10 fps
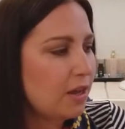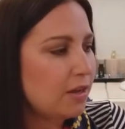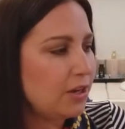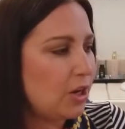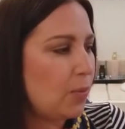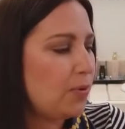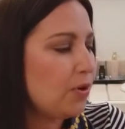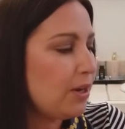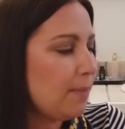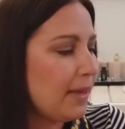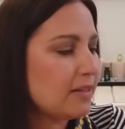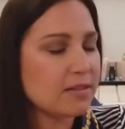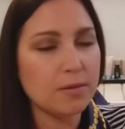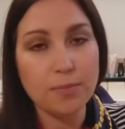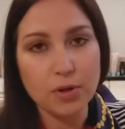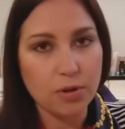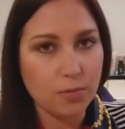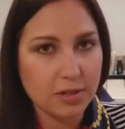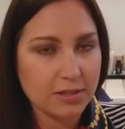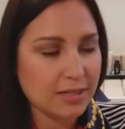you know, Purity Made Simple, a
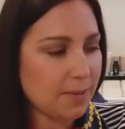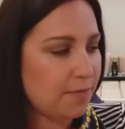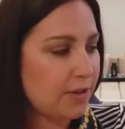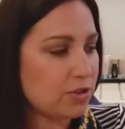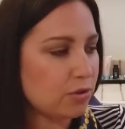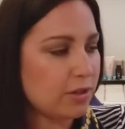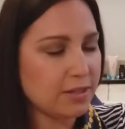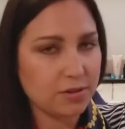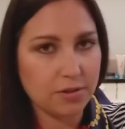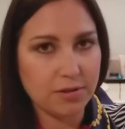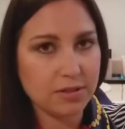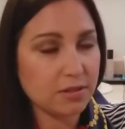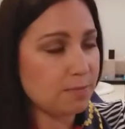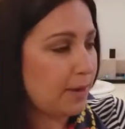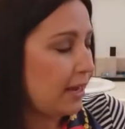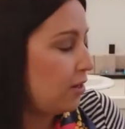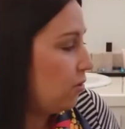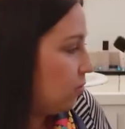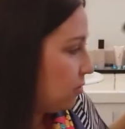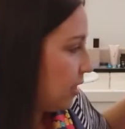one-step facial cleanser. This is bad
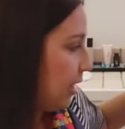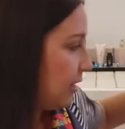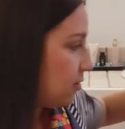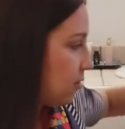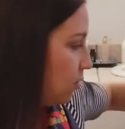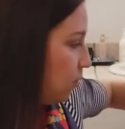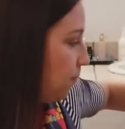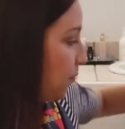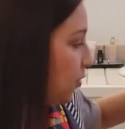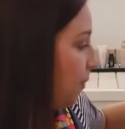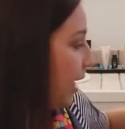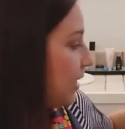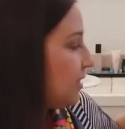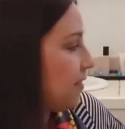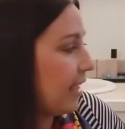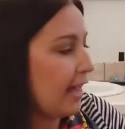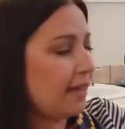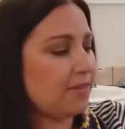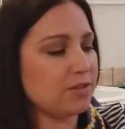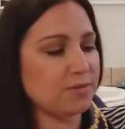news, guys. So goodbye to
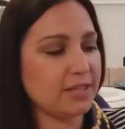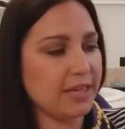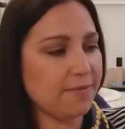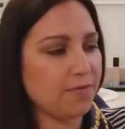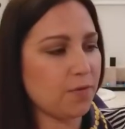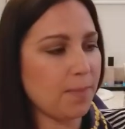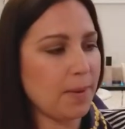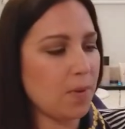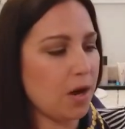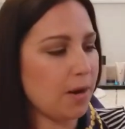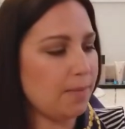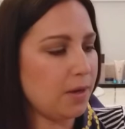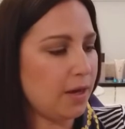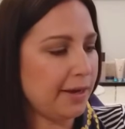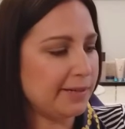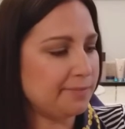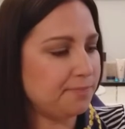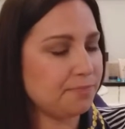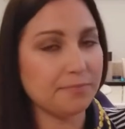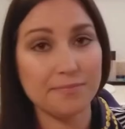that. This was a gift from my mom.
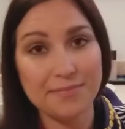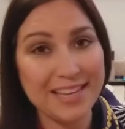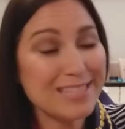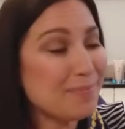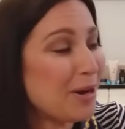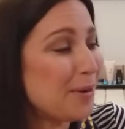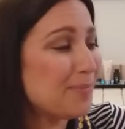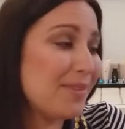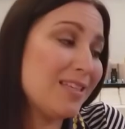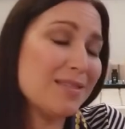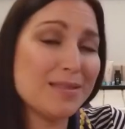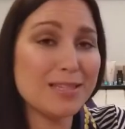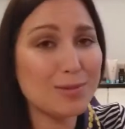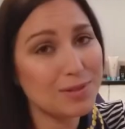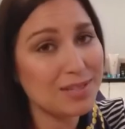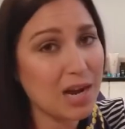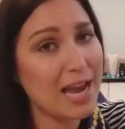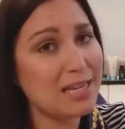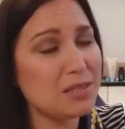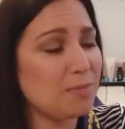Um, thanks, Mom. This, this was
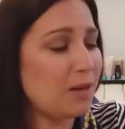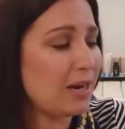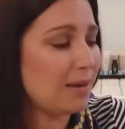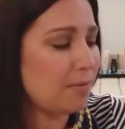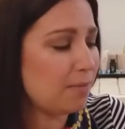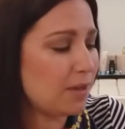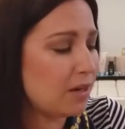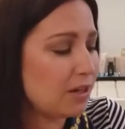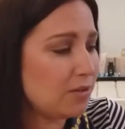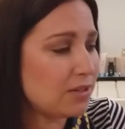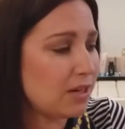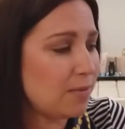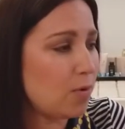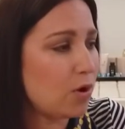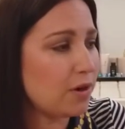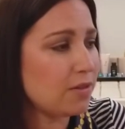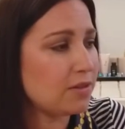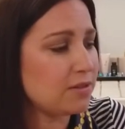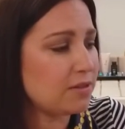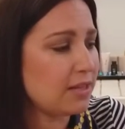nice, but I'm not going to use it anymore.
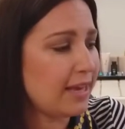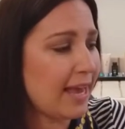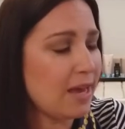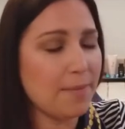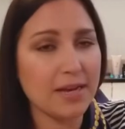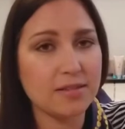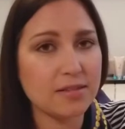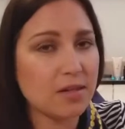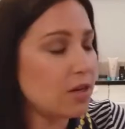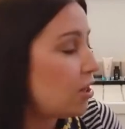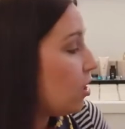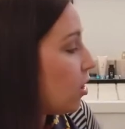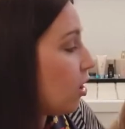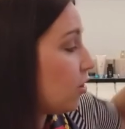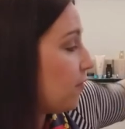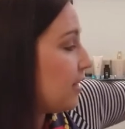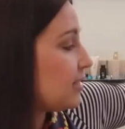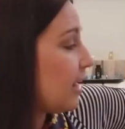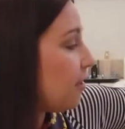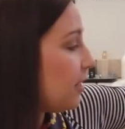This is the KMS Color
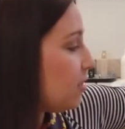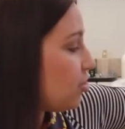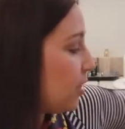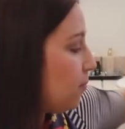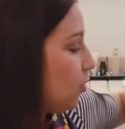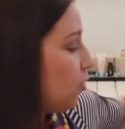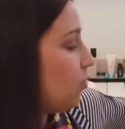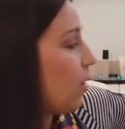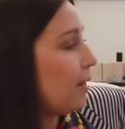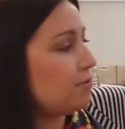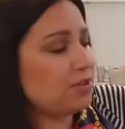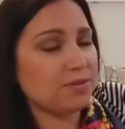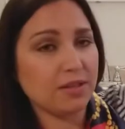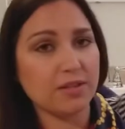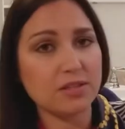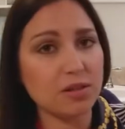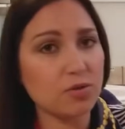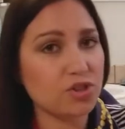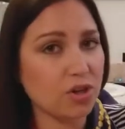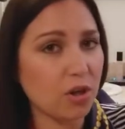Vitality Shampoo. I was using this
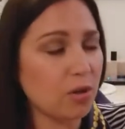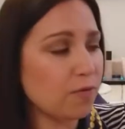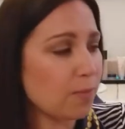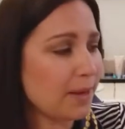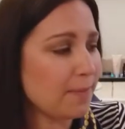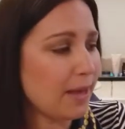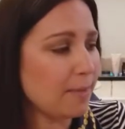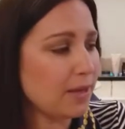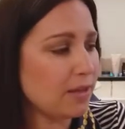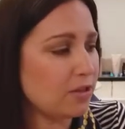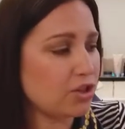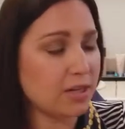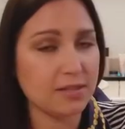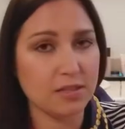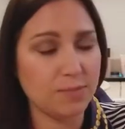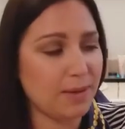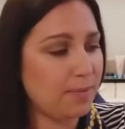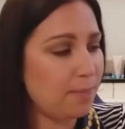lotion all over my baby, the Johnson's Baby